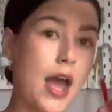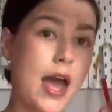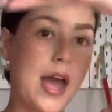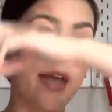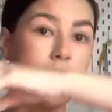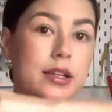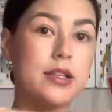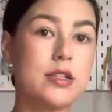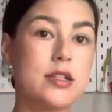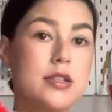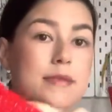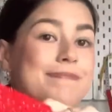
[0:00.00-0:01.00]
And
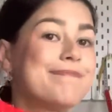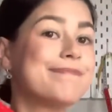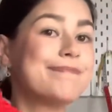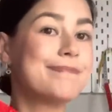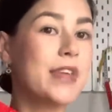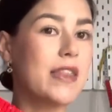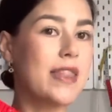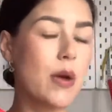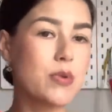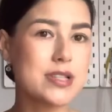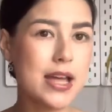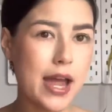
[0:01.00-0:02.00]
that
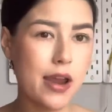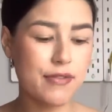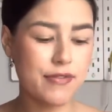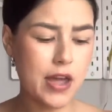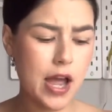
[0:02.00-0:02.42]
was that outfit.